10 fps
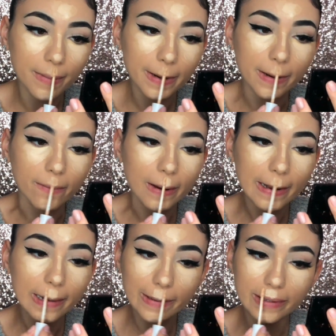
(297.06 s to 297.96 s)
And here,
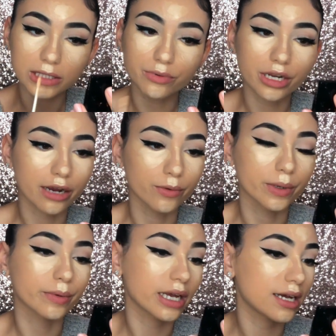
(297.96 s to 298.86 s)
I guess we'll just put it
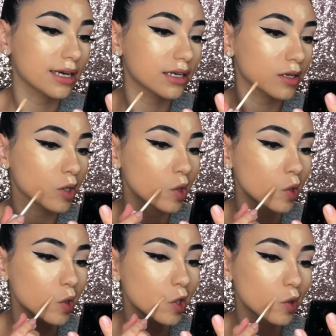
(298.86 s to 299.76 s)
everywhere we highlight it.
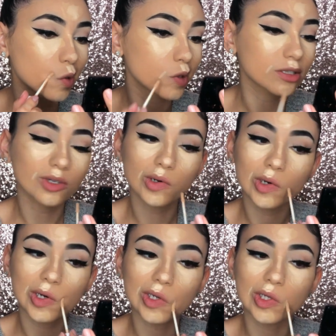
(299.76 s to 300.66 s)
and also
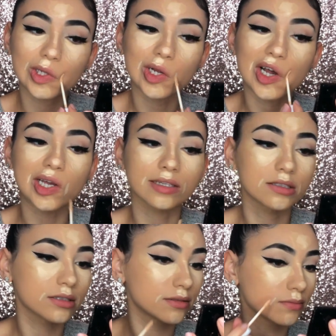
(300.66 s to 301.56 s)
on the
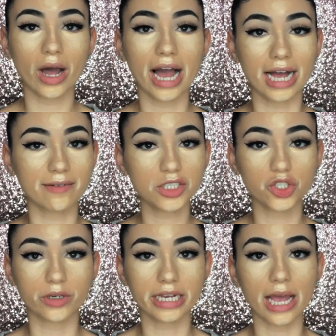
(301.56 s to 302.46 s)
sides. I have a
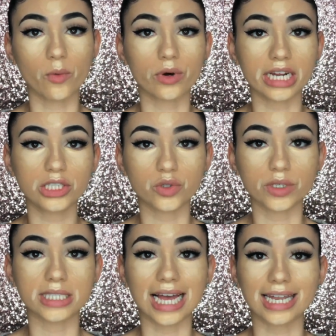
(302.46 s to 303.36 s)
trick, and what I do
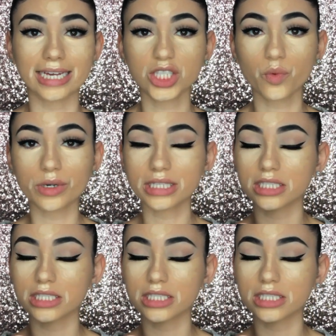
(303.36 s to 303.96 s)
is I like to wait